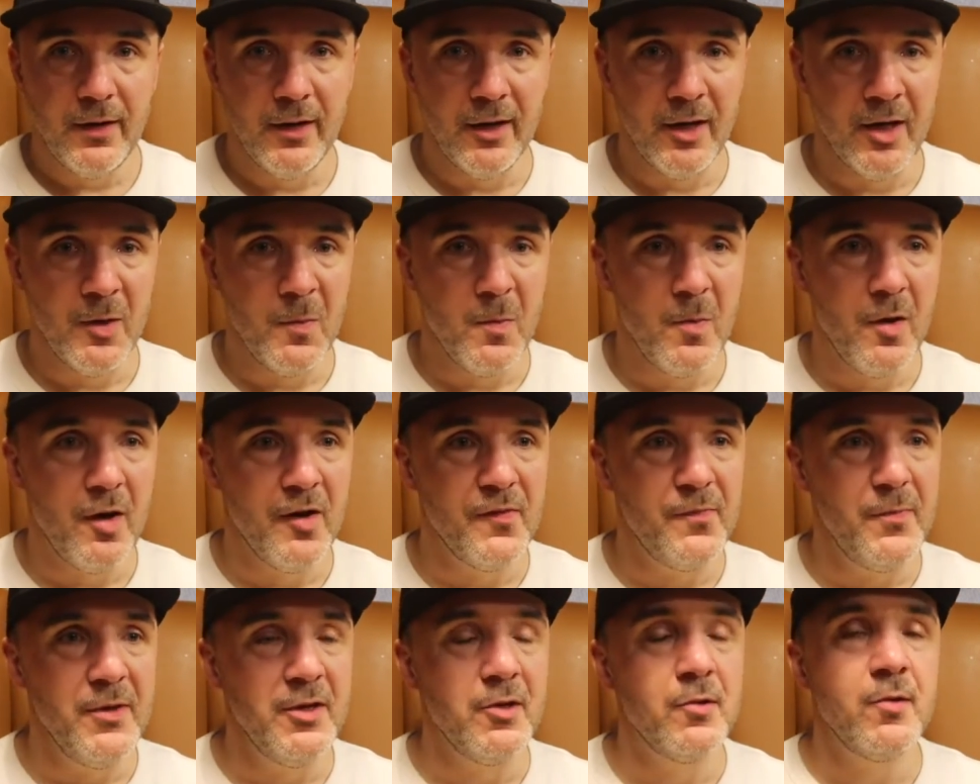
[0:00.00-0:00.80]

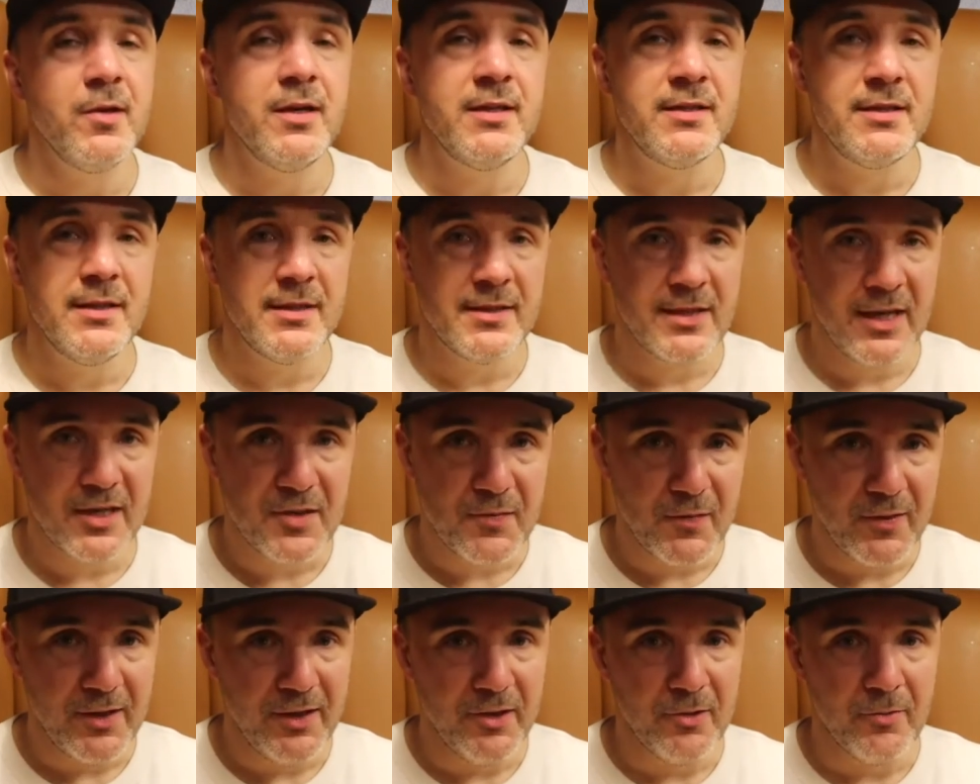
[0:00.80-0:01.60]
I've been quite
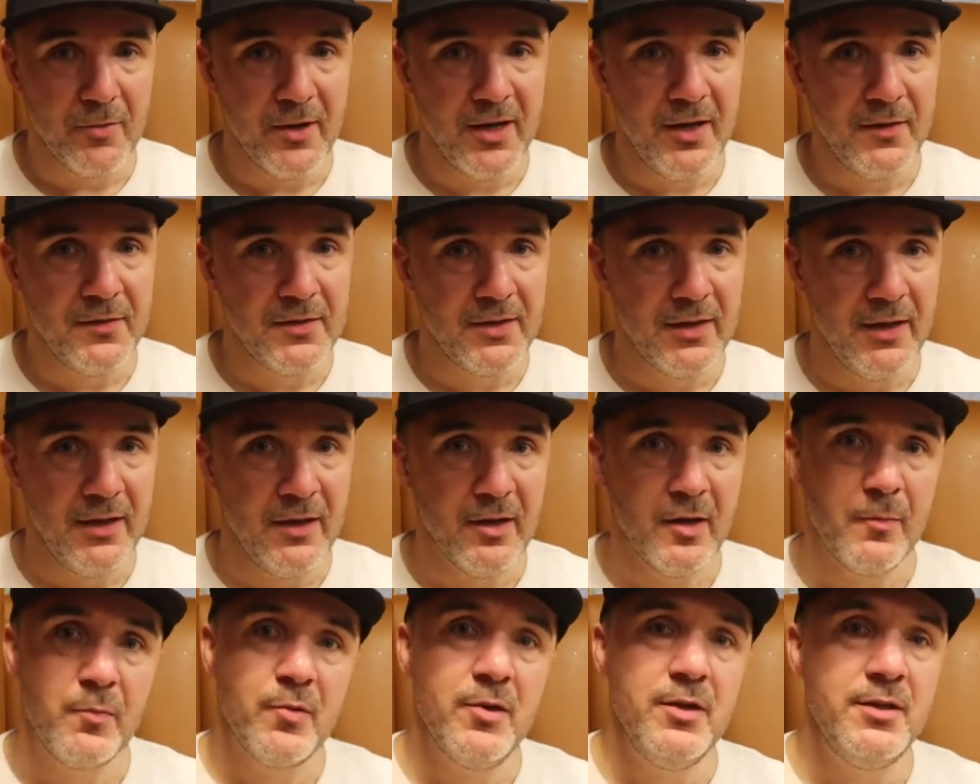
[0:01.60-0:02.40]
successful in the rave
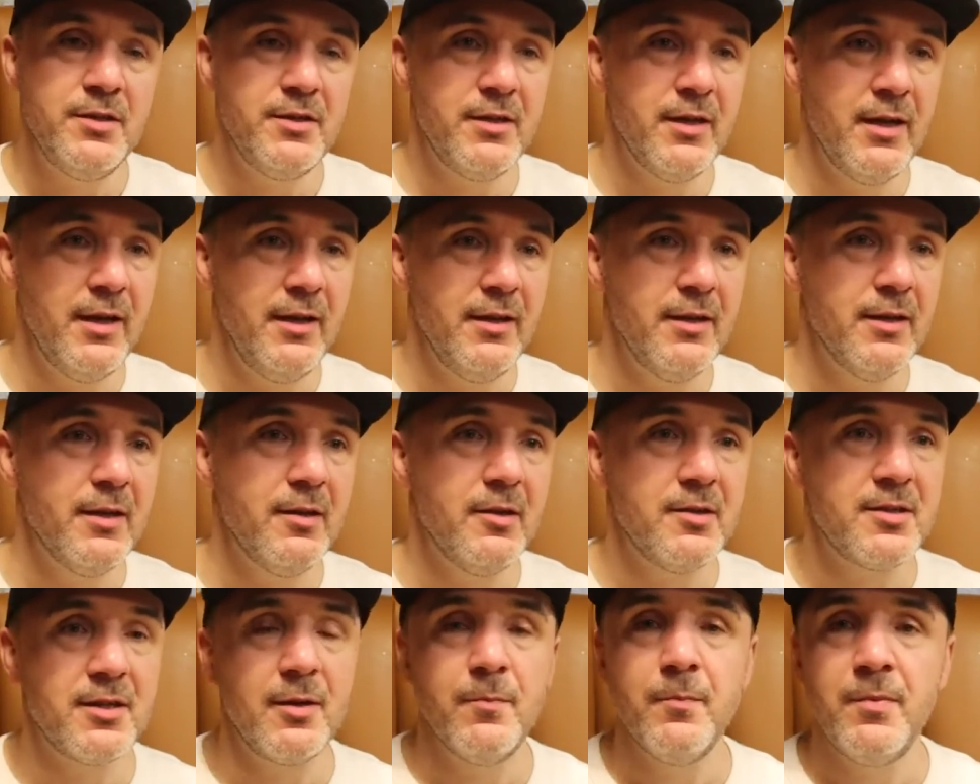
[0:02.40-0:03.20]
scene. I appreciate
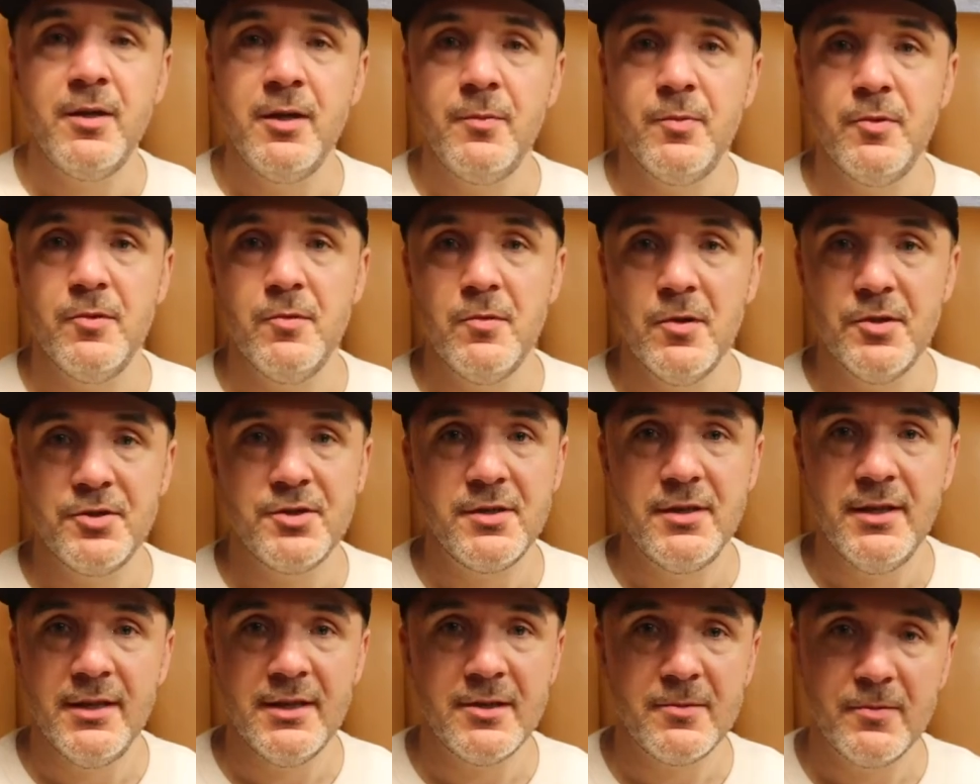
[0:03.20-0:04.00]
that some people
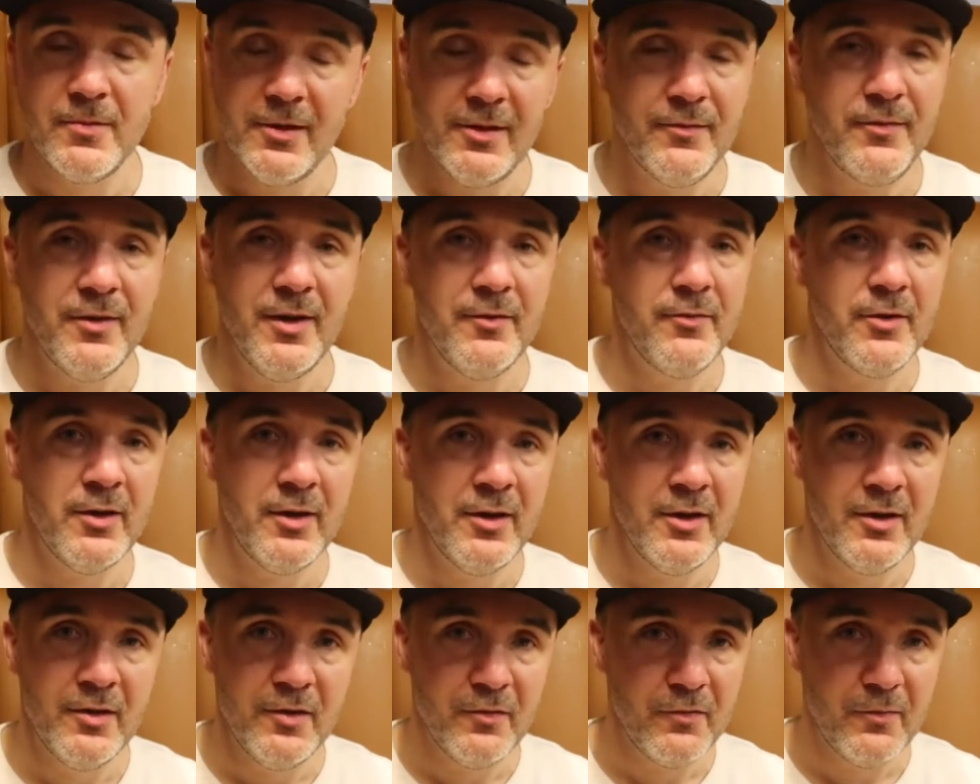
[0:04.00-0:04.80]
watching this will have
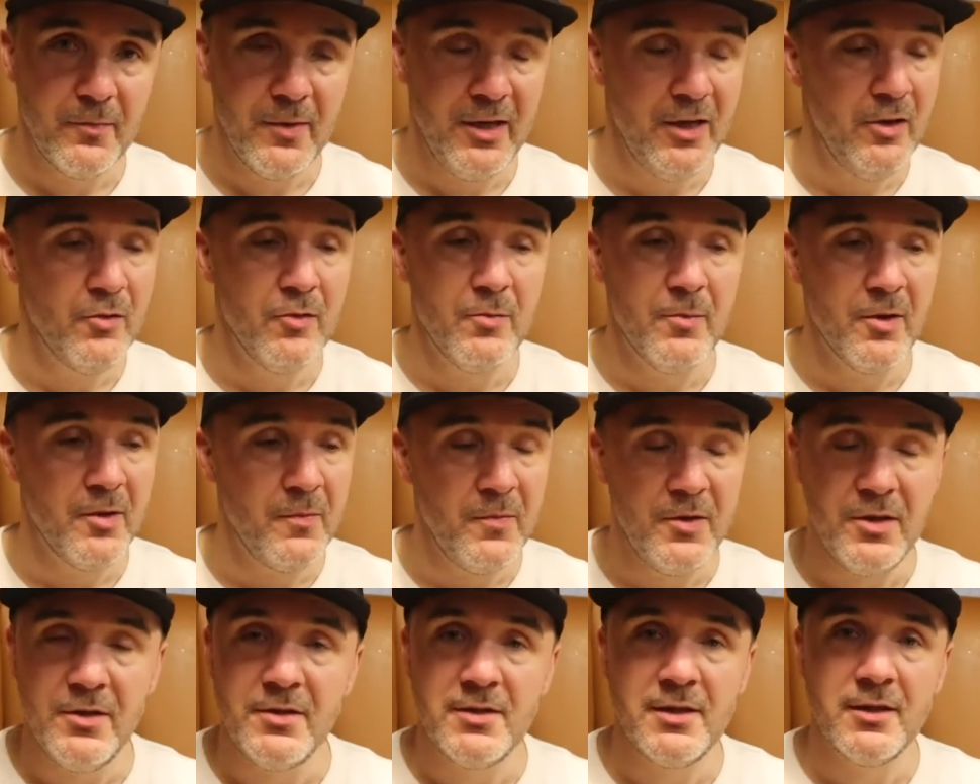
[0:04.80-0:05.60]
never heard of me or
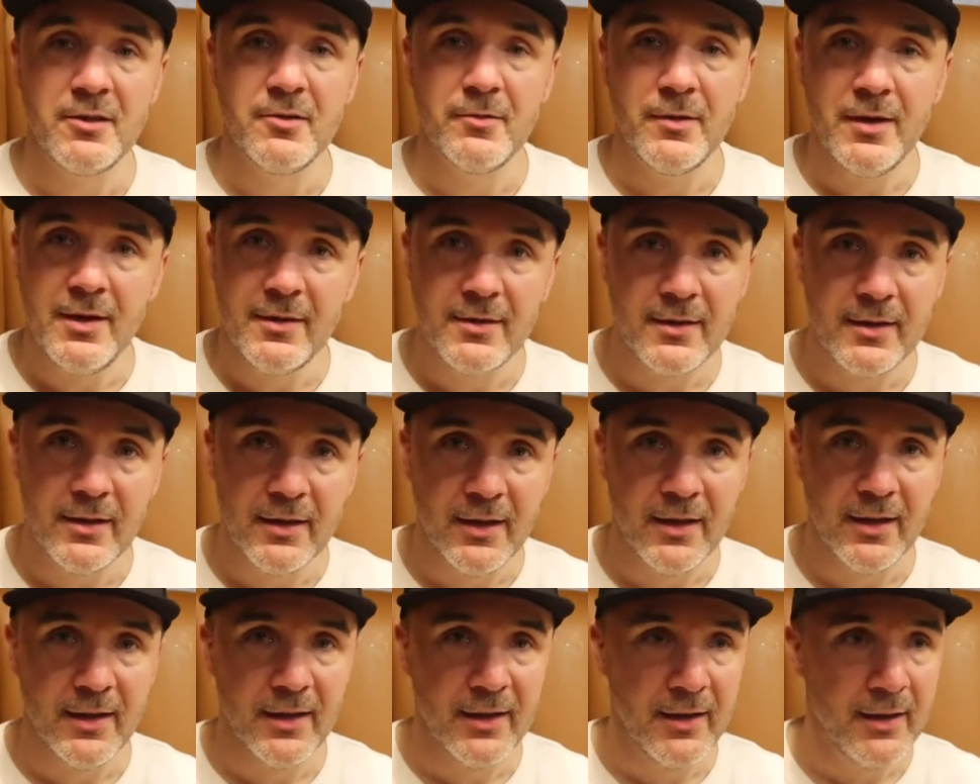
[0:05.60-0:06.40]
my music or
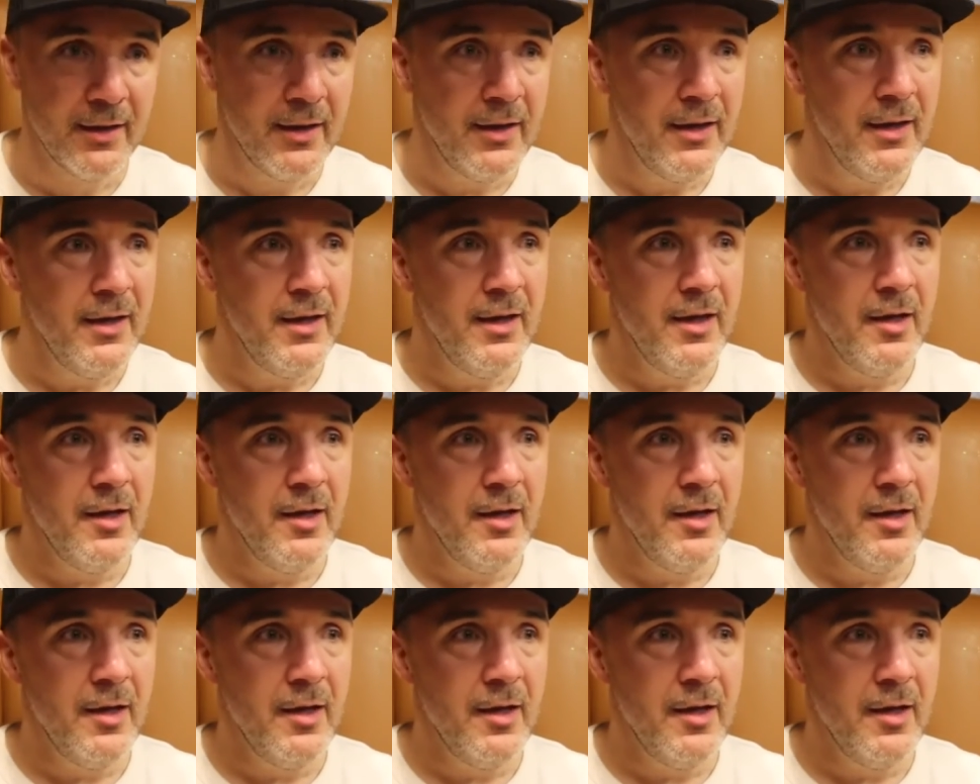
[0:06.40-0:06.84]
anything like that.